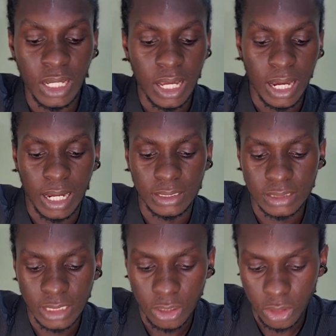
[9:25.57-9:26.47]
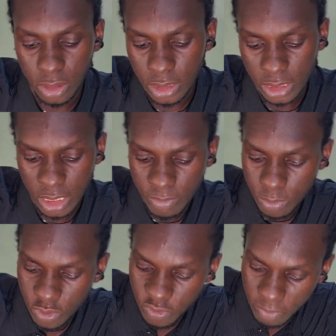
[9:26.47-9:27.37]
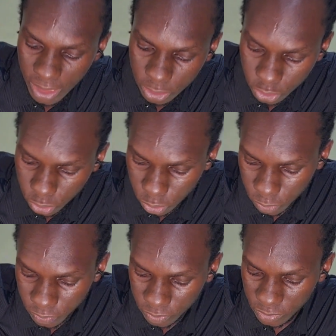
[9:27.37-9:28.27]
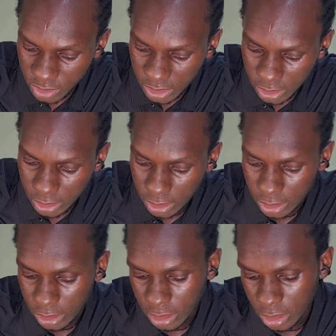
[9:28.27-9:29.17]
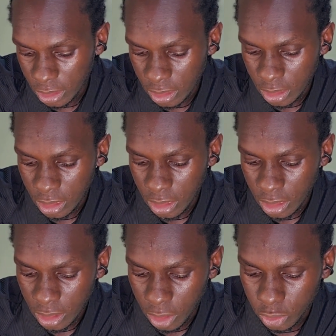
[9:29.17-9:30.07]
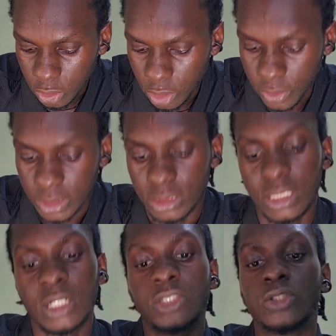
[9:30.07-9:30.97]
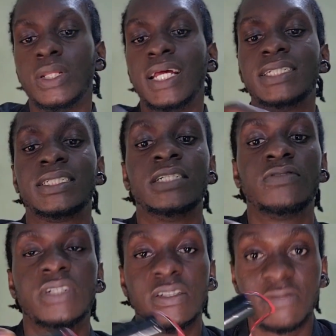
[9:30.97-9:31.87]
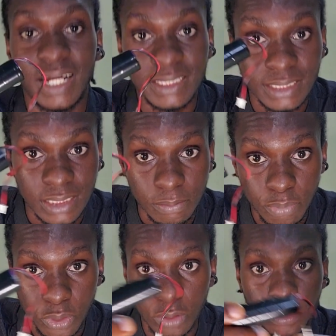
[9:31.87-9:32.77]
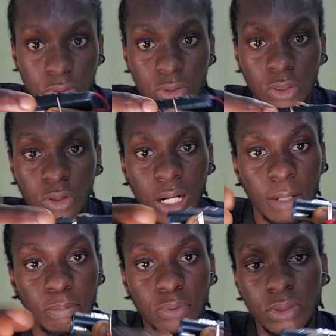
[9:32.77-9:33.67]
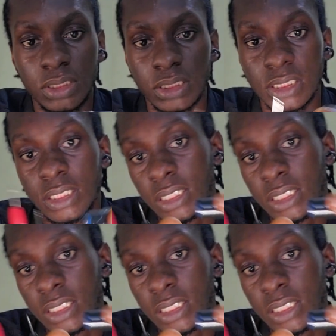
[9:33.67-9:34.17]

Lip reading: And secondly, let me move back to the auto range. So let's even reverse the probe. So I put the